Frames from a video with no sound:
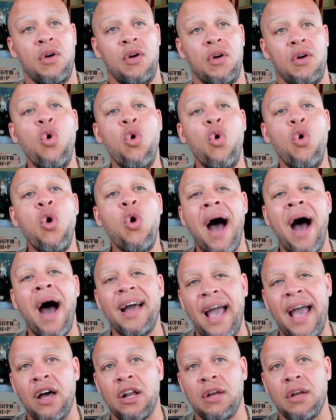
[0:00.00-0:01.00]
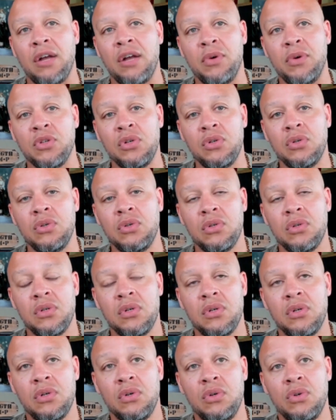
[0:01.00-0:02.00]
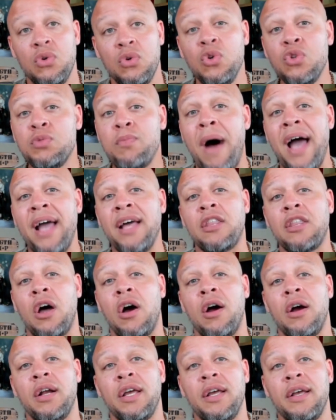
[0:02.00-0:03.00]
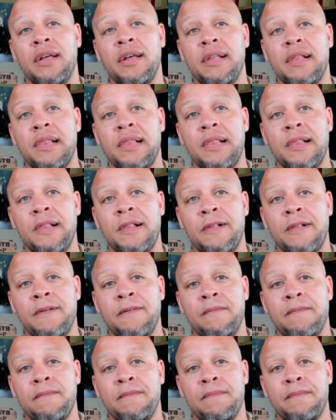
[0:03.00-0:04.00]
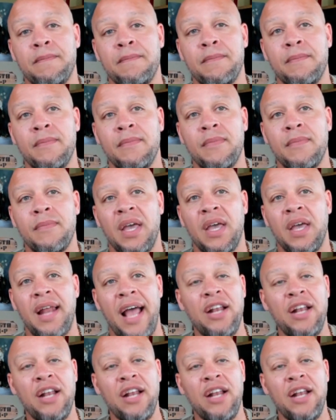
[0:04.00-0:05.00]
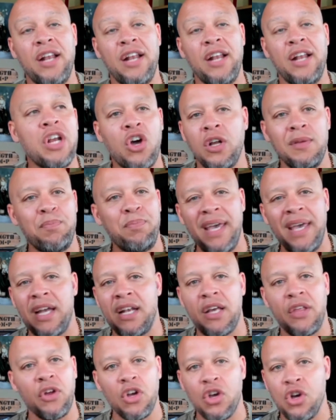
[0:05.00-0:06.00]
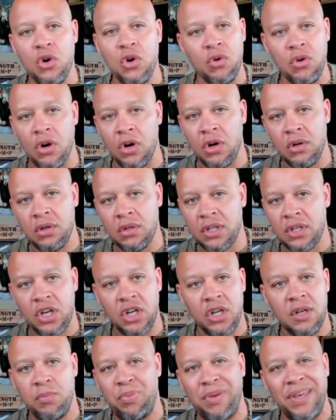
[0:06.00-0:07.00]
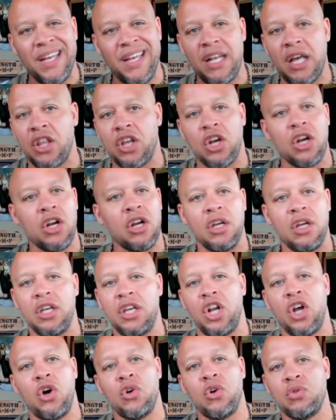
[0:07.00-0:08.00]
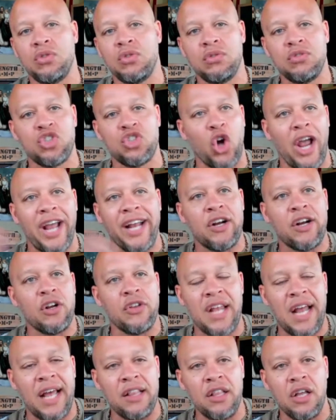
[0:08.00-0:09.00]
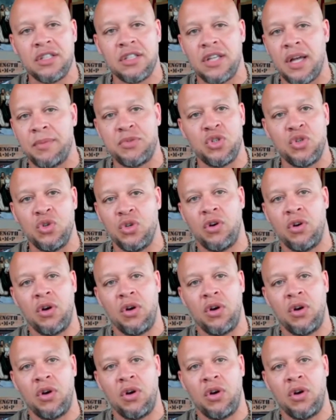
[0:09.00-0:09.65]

who am I accountable to? Who's my authority? And I knew that it couldn't be another guru. It couldn't be another, you know, trainer that I looked up to.